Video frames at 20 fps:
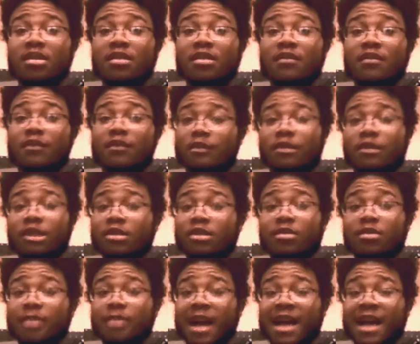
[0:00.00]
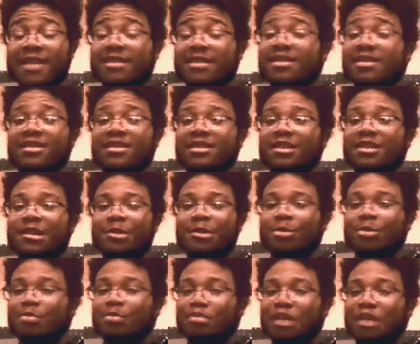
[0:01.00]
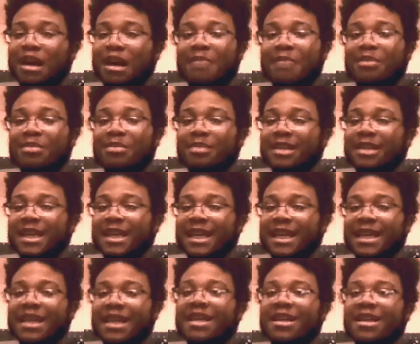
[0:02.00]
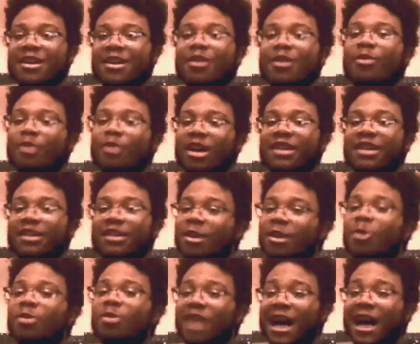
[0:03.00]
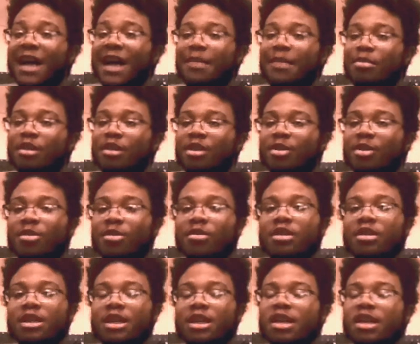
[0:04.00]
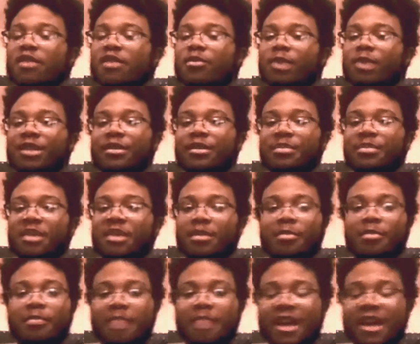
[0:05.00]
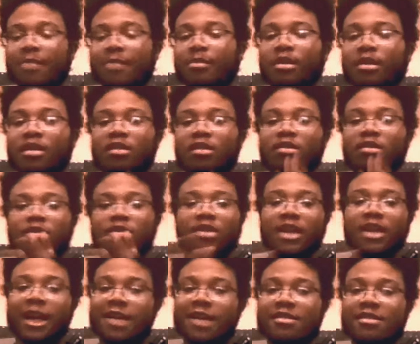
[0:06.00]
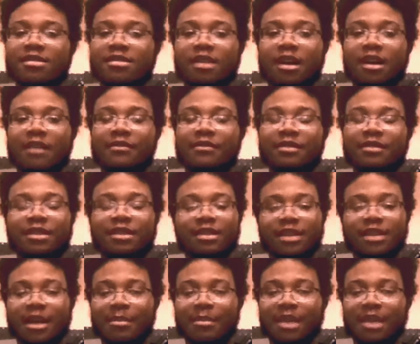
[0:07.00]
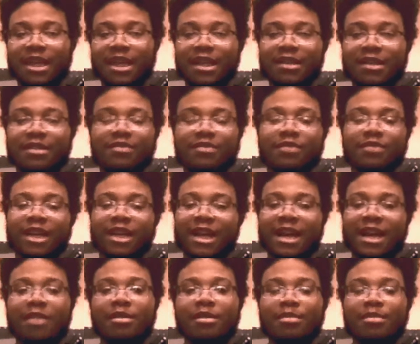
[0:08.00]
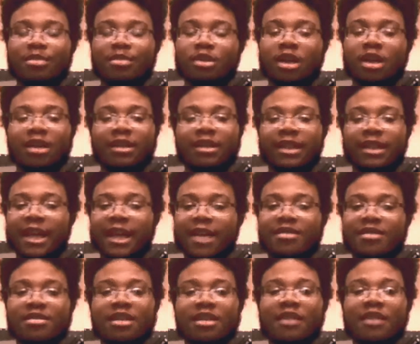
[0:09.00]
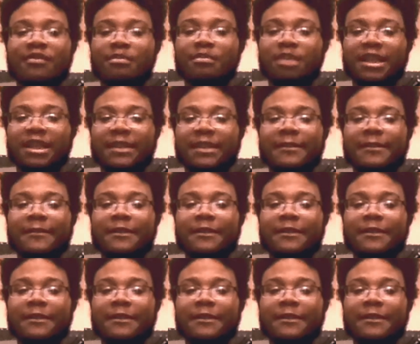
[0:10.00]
for rental masks, you probably want your own iPro, whether it be paintball or airsoft. I mean, right now I'm talking airsoft, but